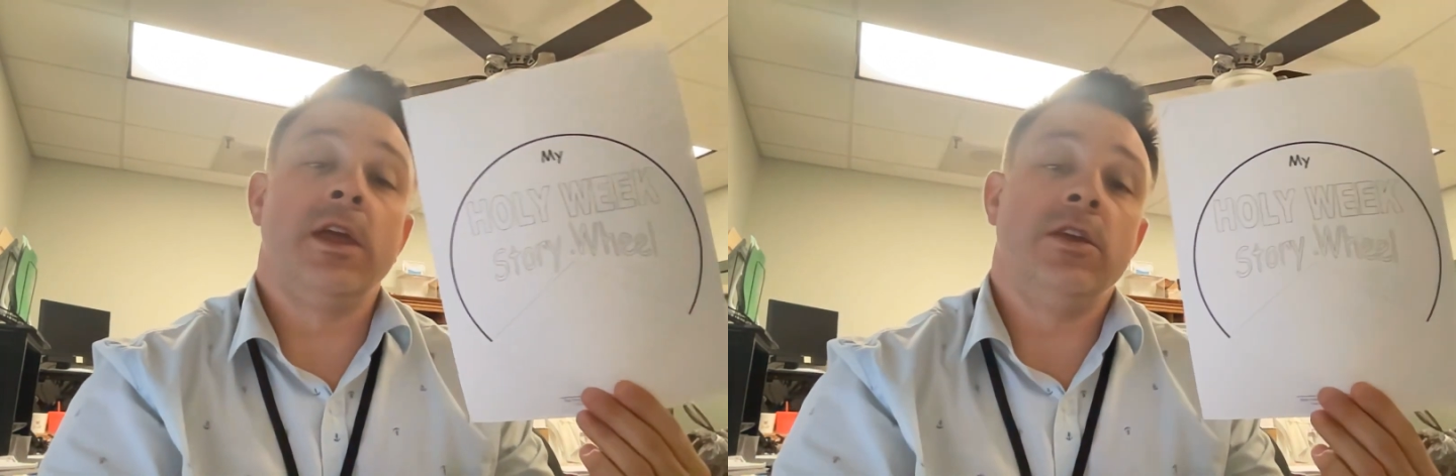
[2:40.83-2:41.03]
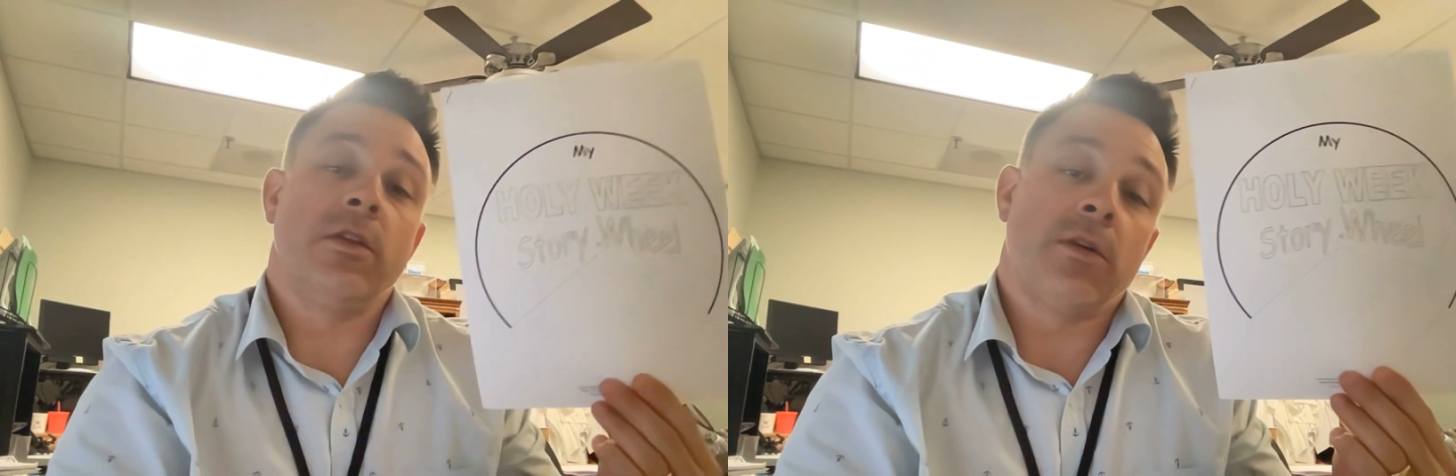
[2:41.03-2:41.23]

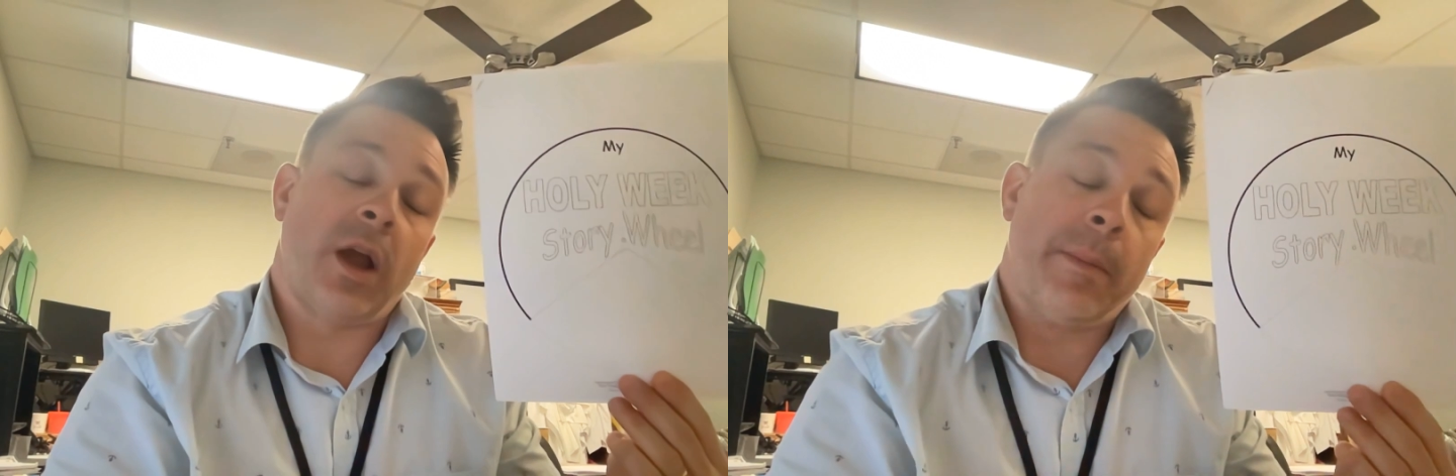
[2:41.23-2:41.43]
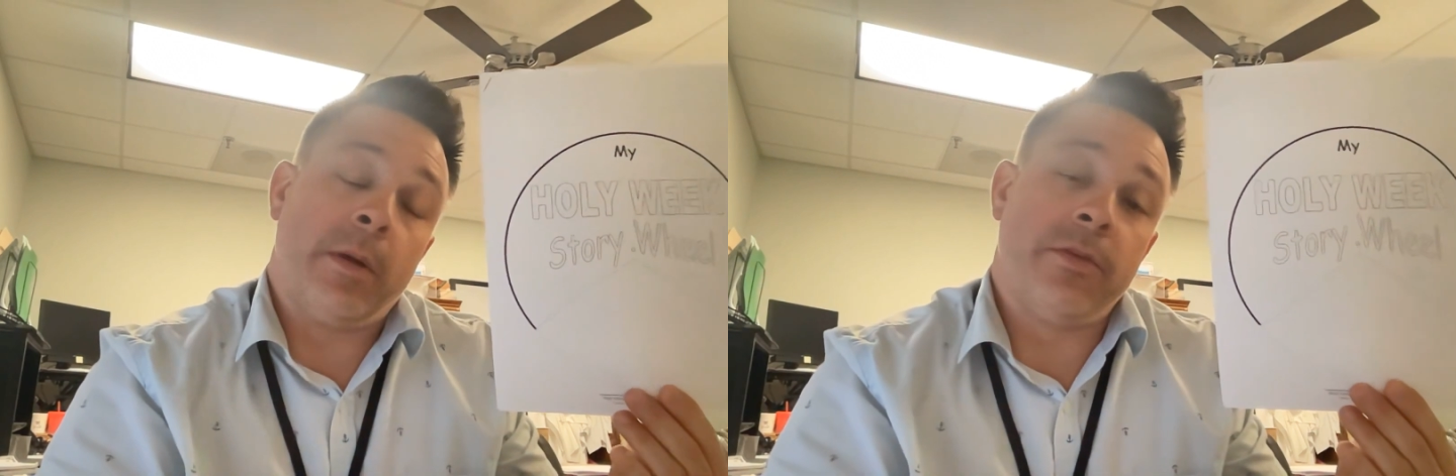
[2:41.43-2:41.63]
You can
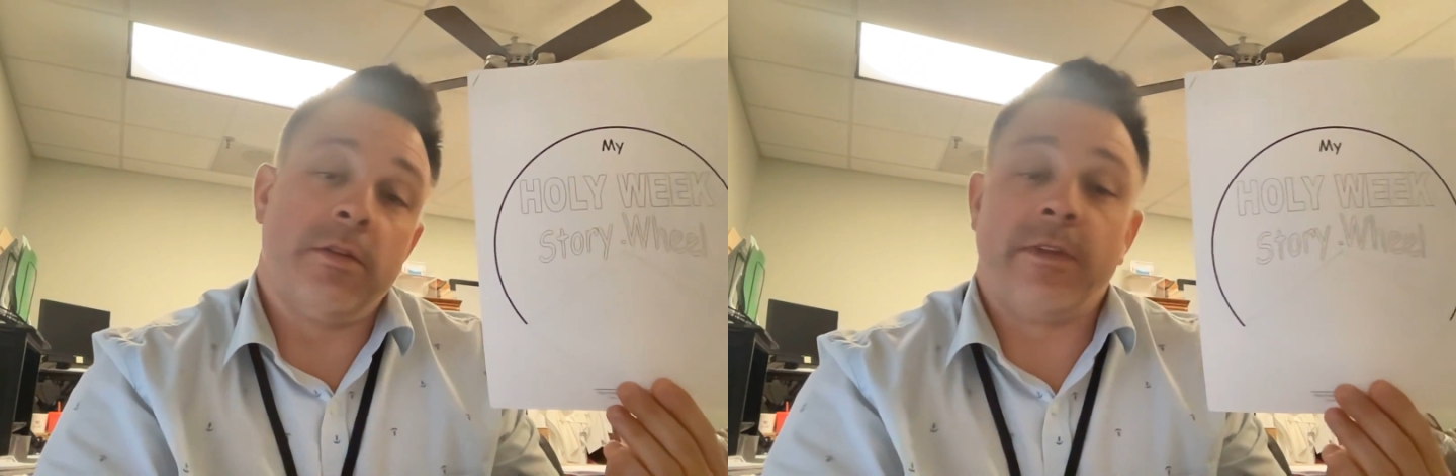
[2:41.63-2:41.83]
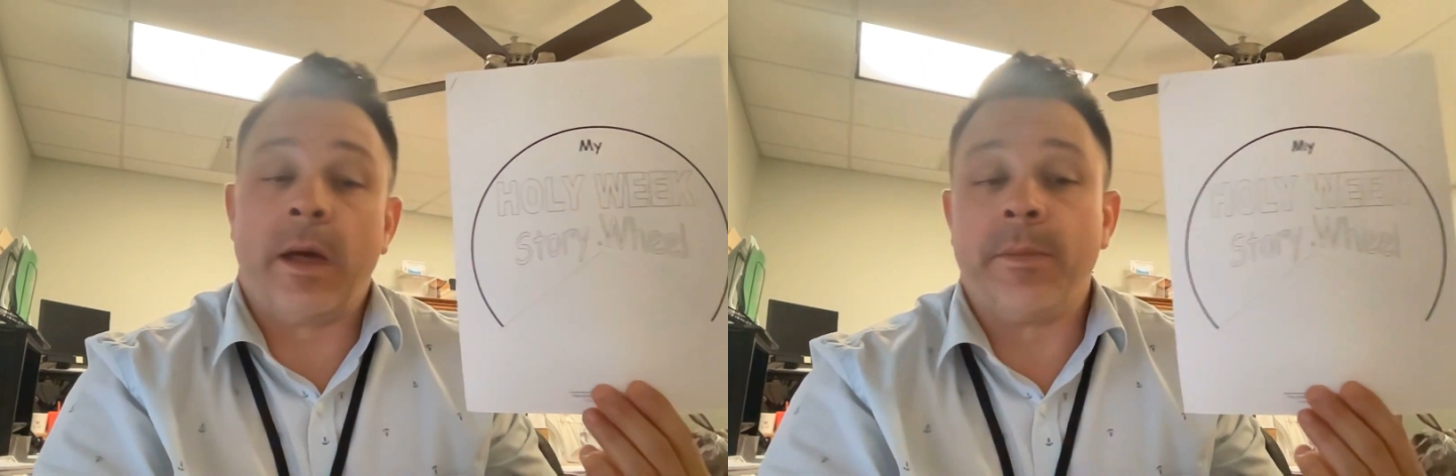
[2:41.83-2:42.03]
talk about it with
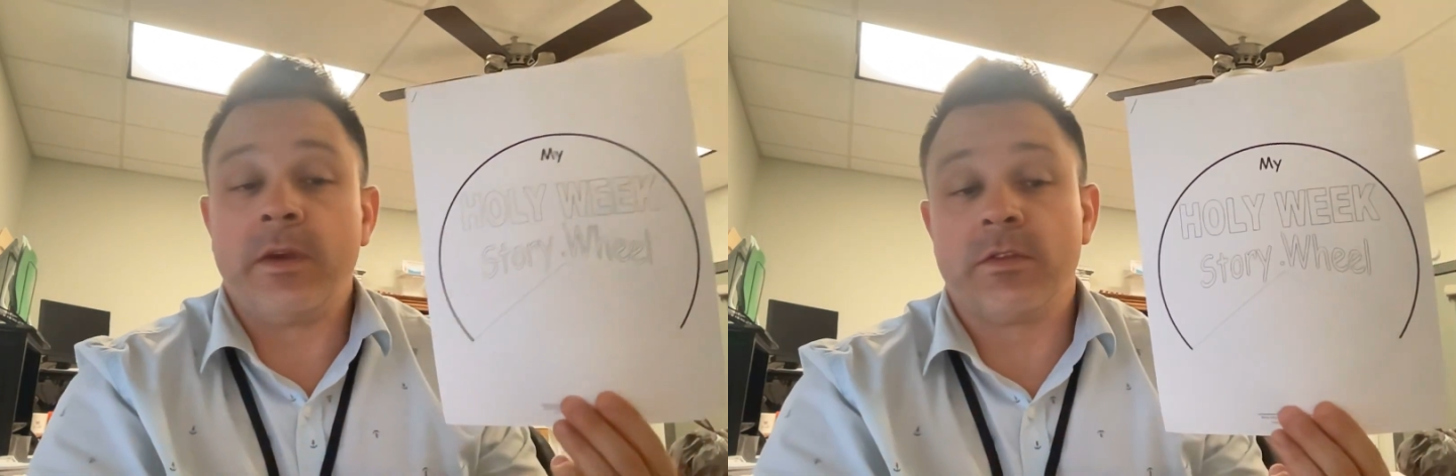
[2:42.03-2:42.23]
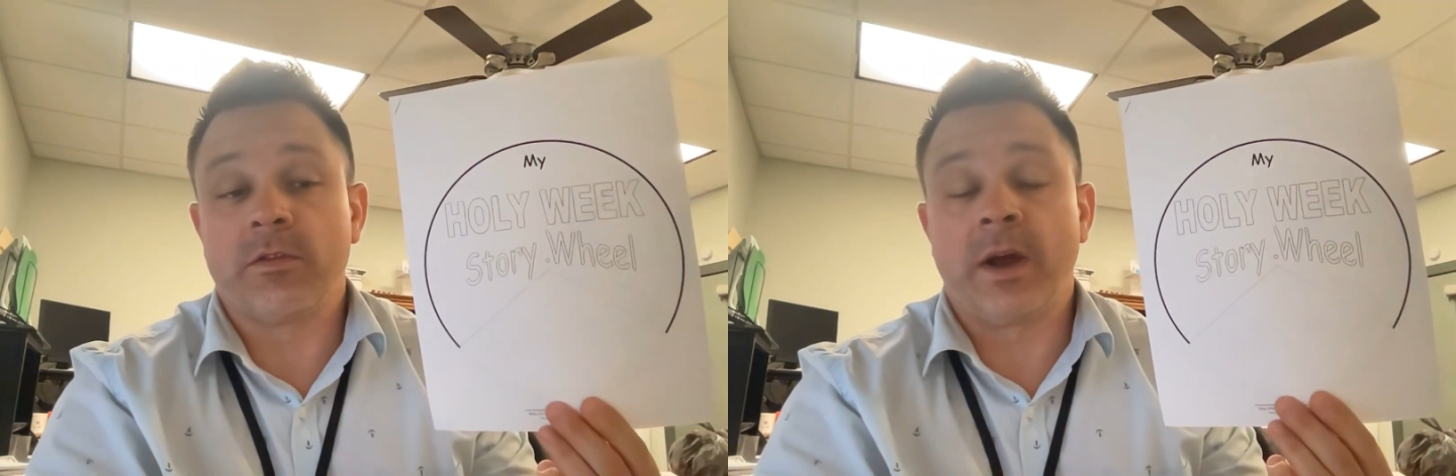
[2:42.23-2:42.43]
your
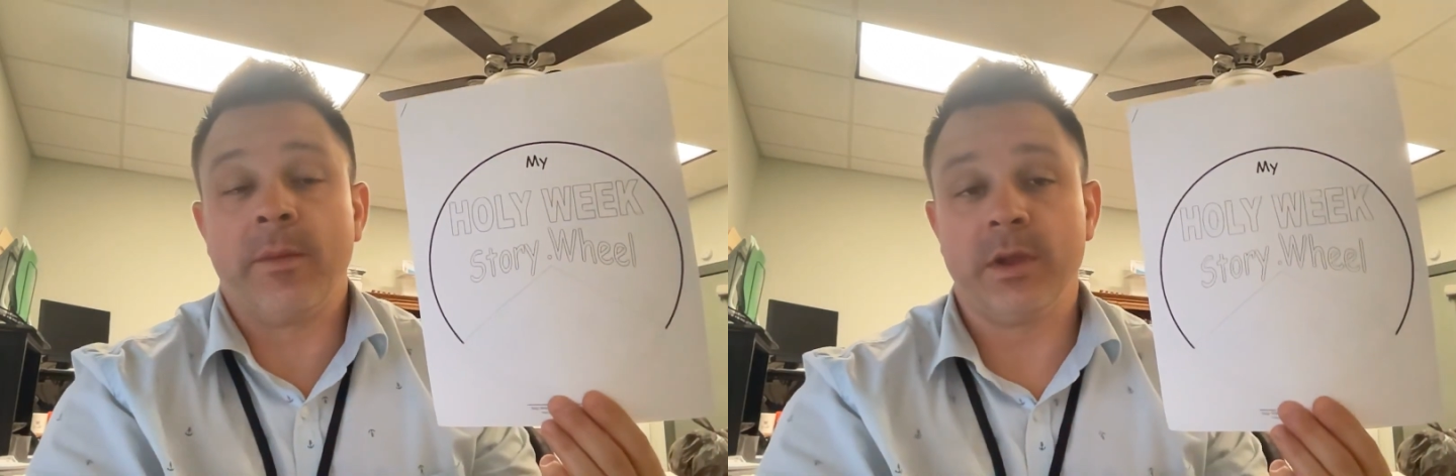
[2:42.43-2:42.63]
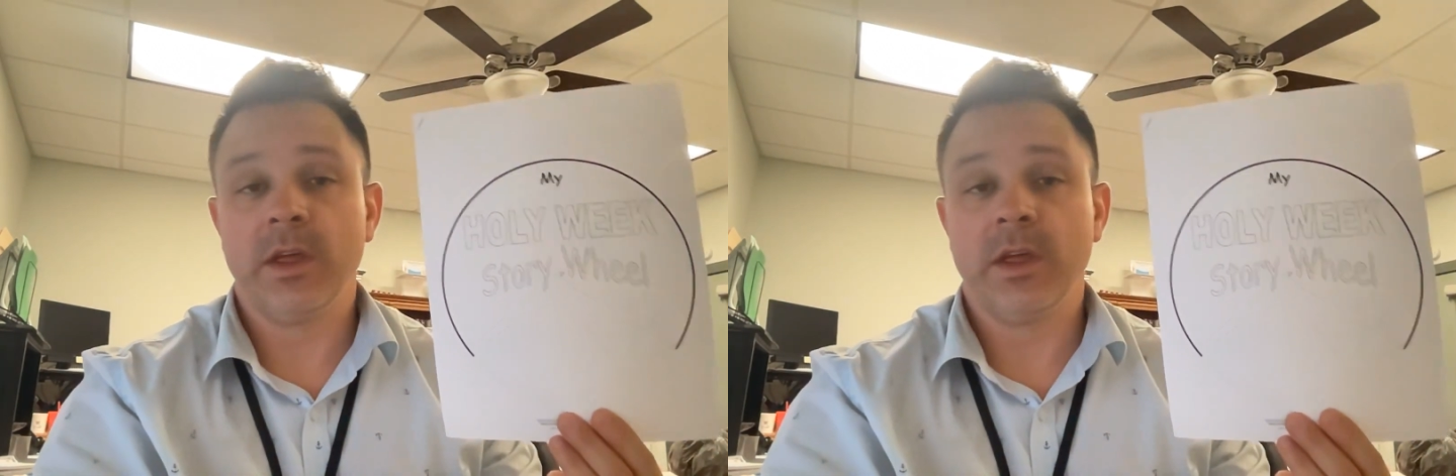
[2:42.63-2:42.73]
families, describe it.